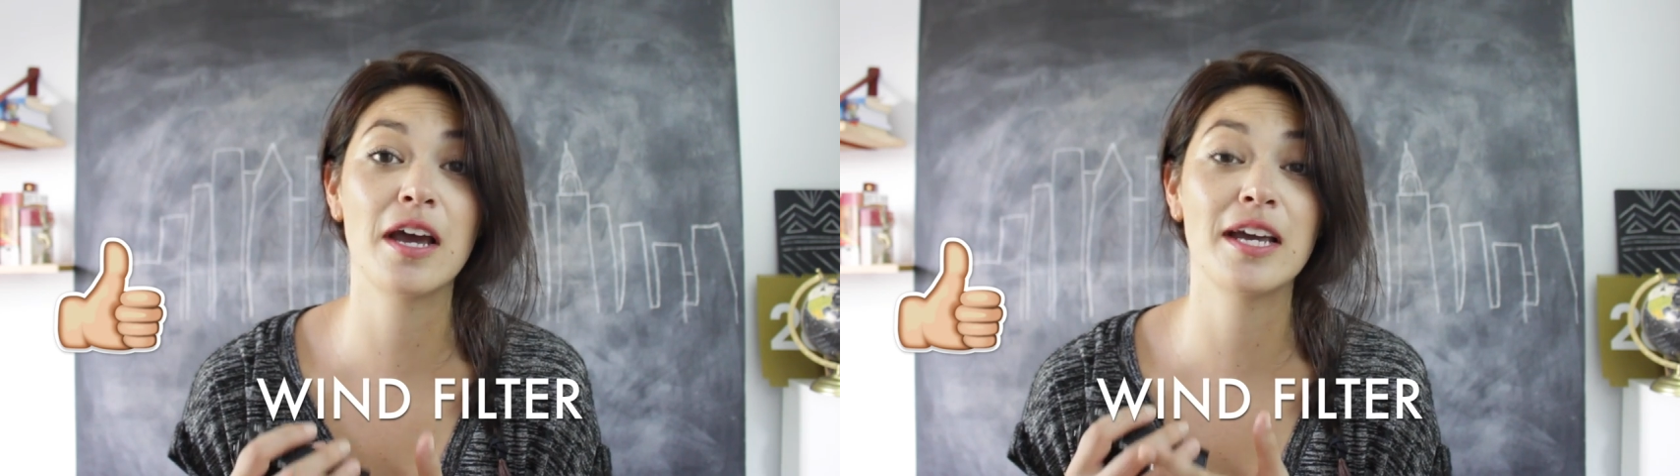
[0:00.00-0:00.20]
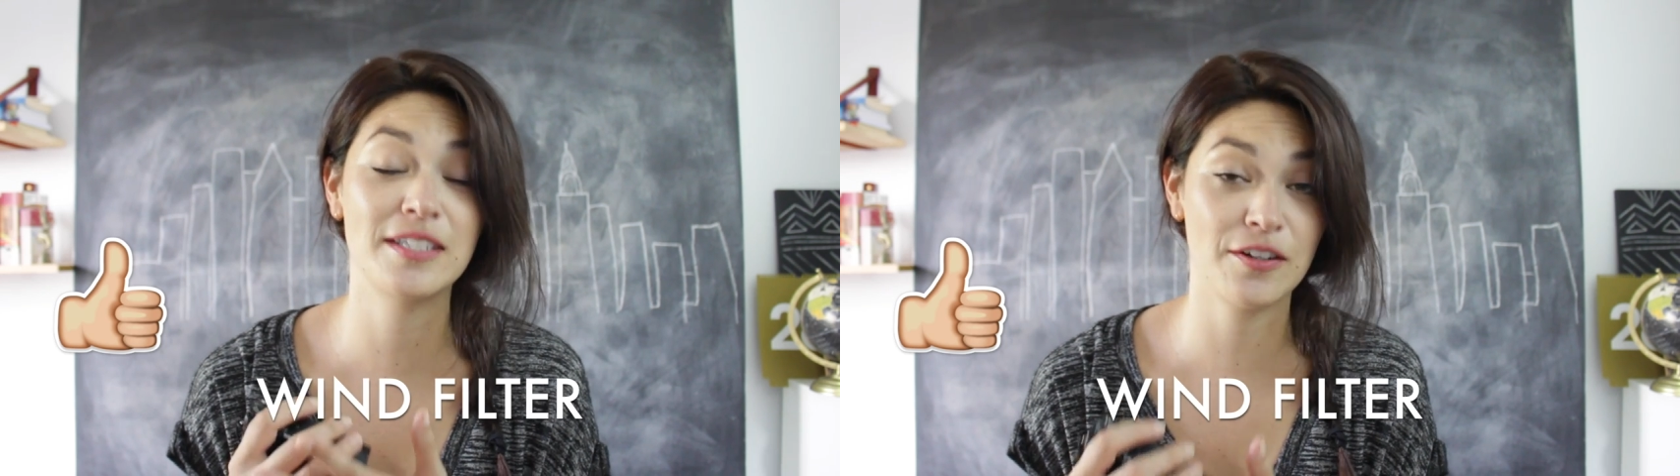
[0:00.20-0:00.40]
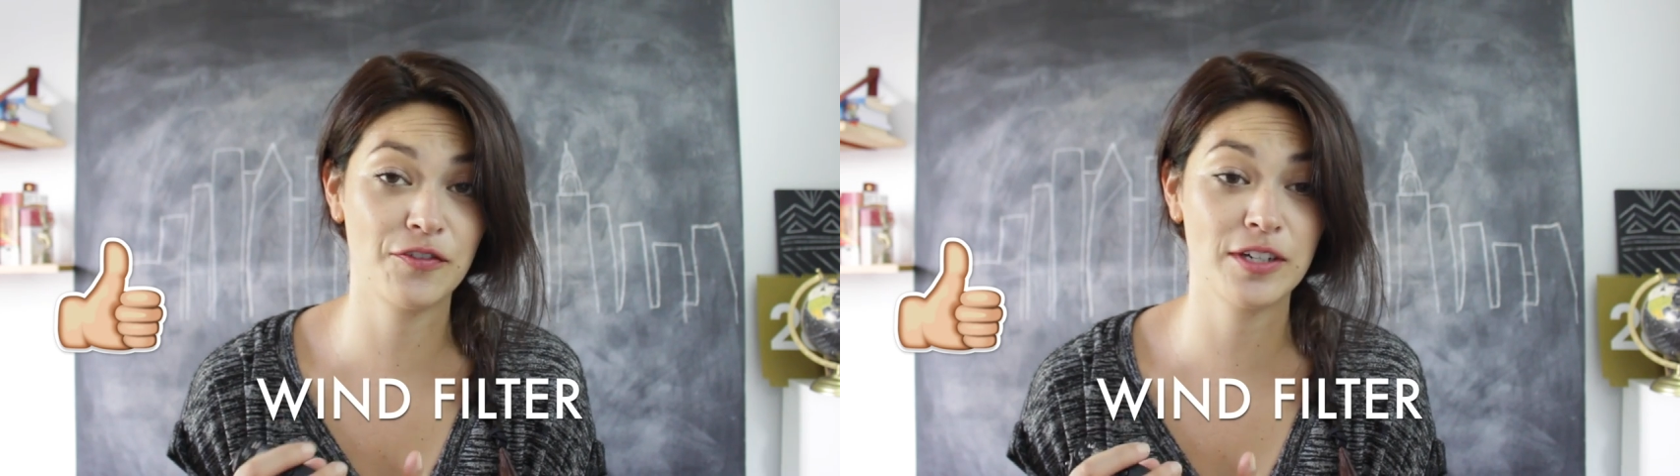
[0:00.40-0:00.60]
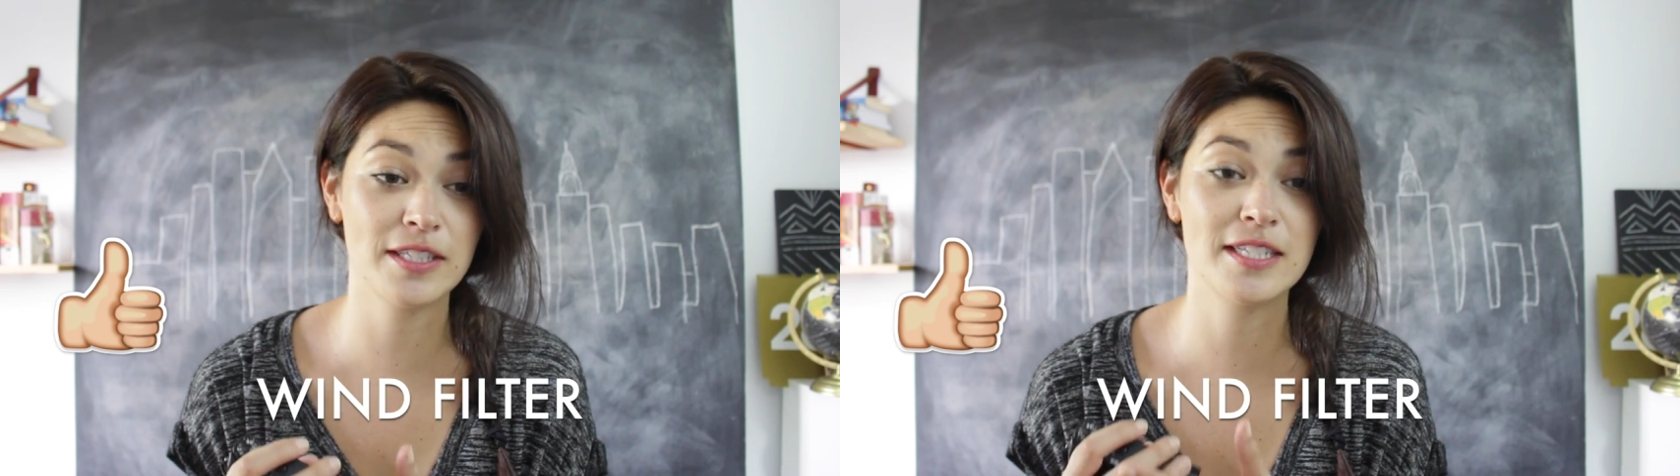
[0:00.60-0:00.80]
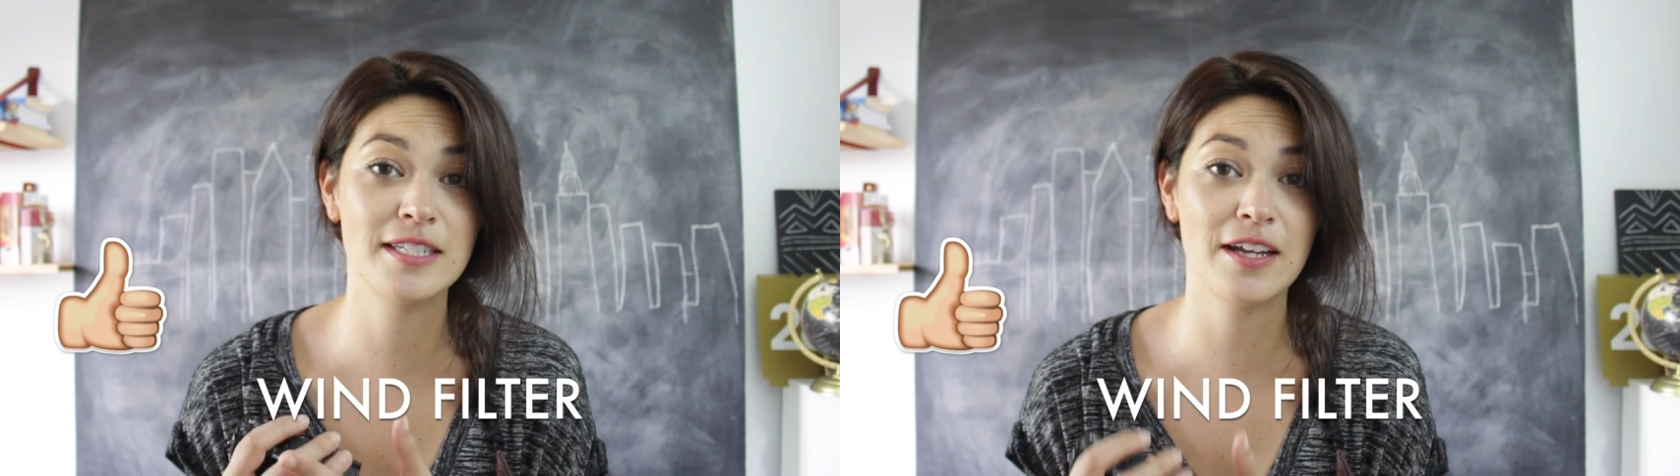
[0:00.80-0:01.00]
a
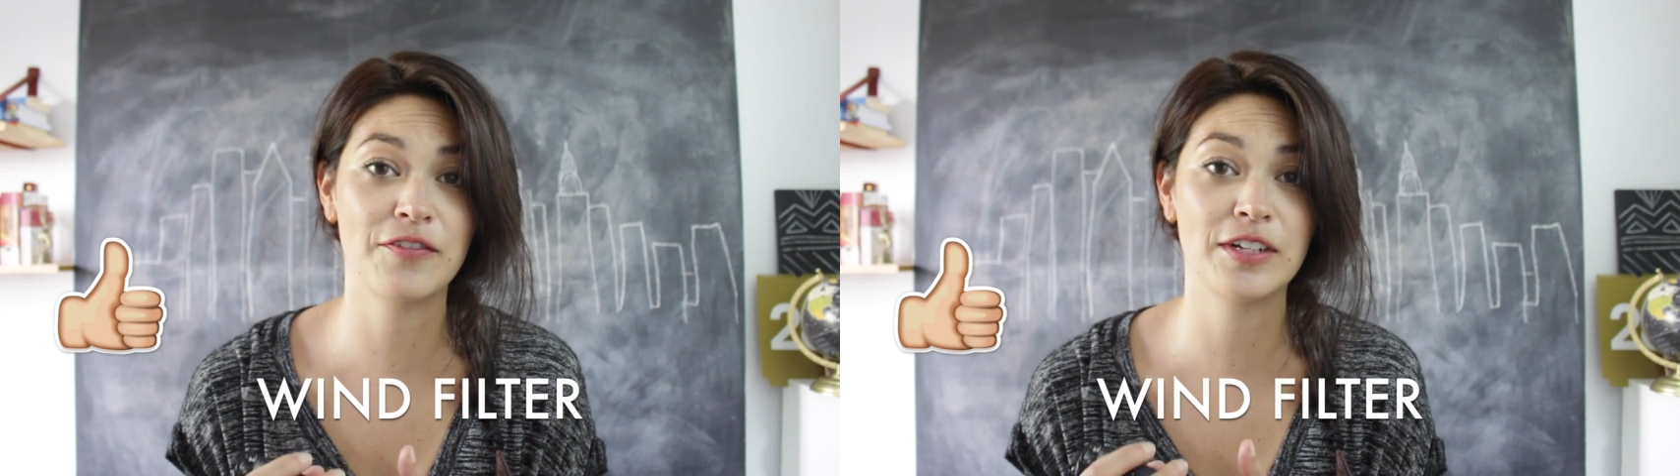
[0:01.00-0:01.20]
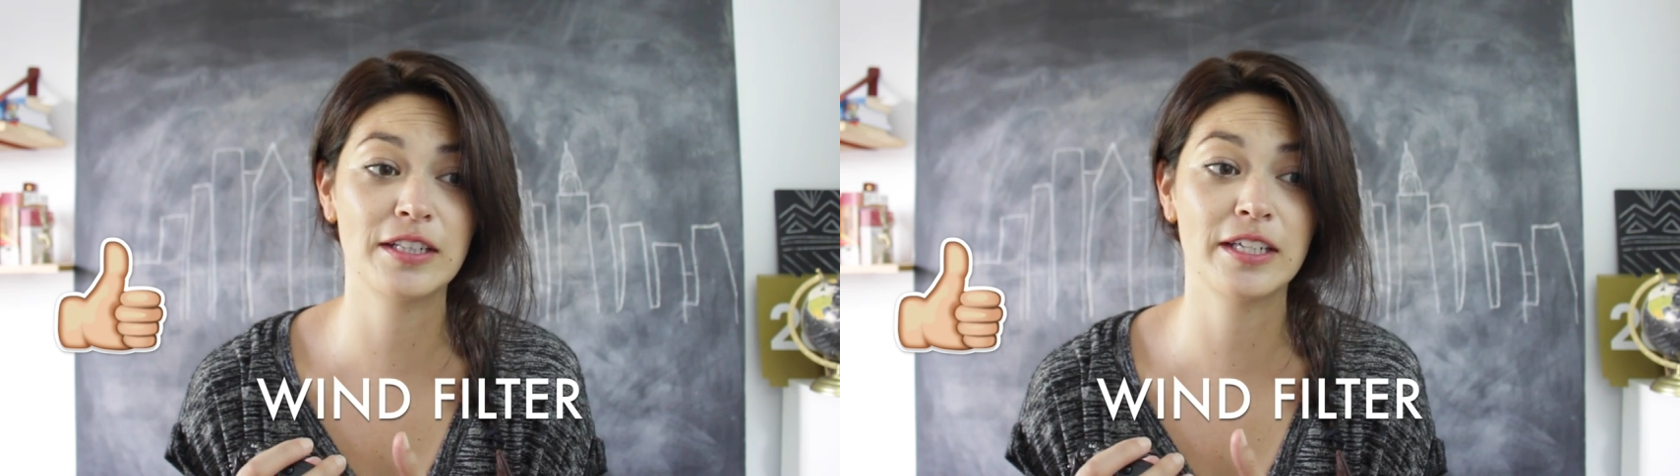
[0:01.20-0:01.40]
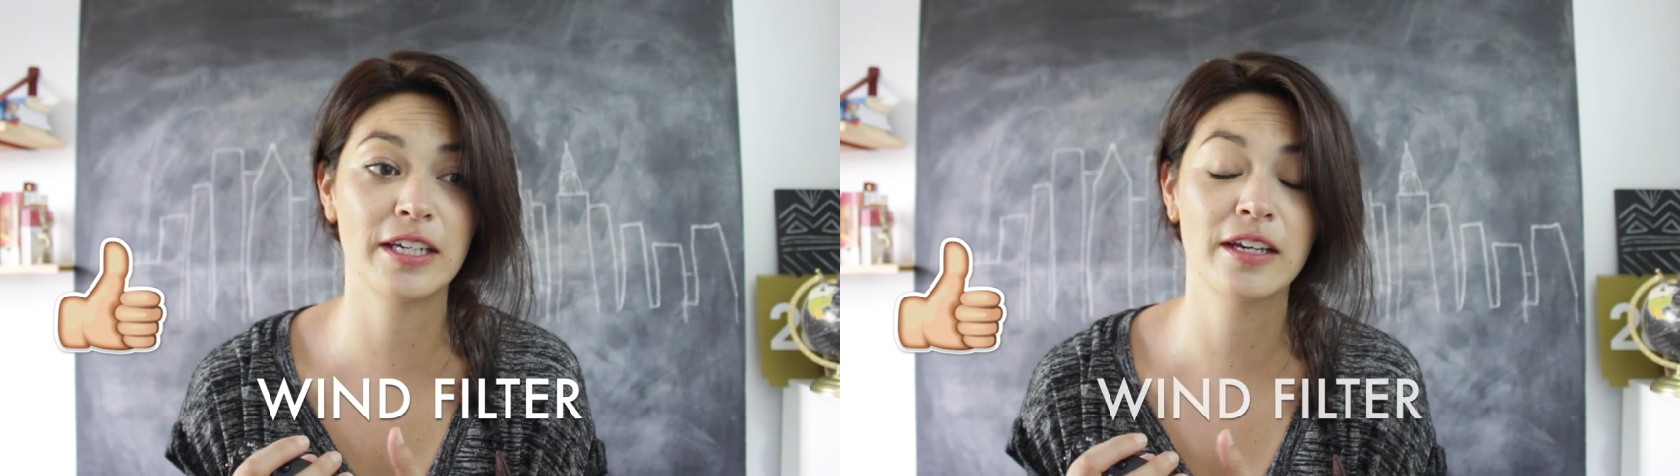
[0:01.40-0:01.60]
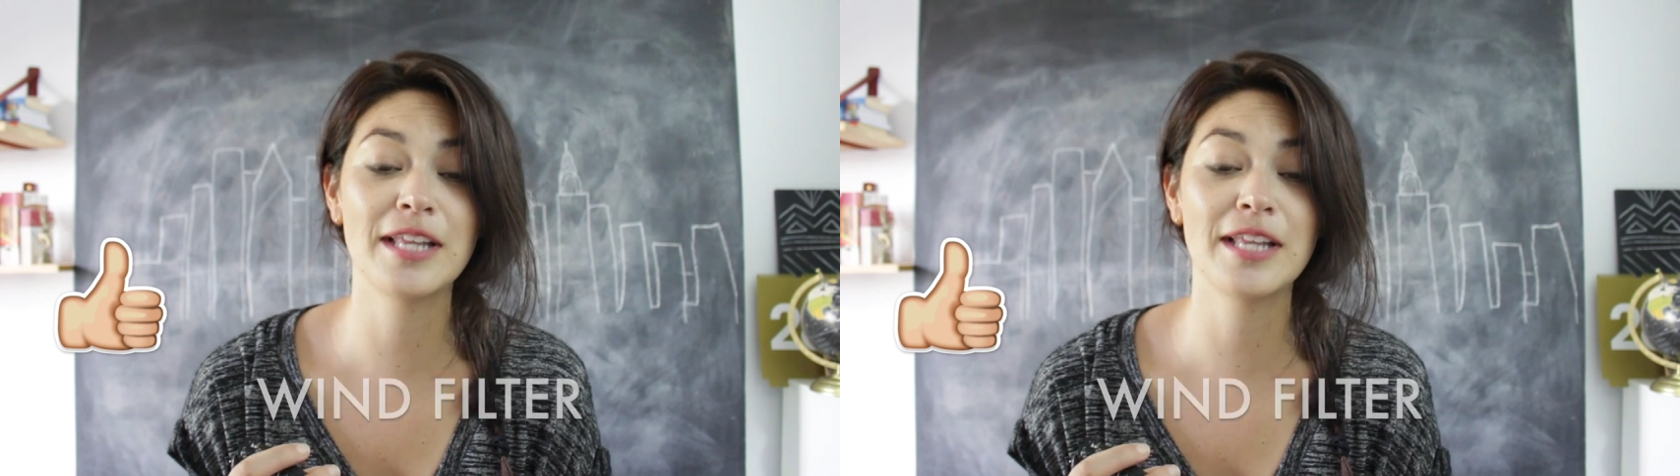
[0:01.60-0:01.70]
difference, definitely.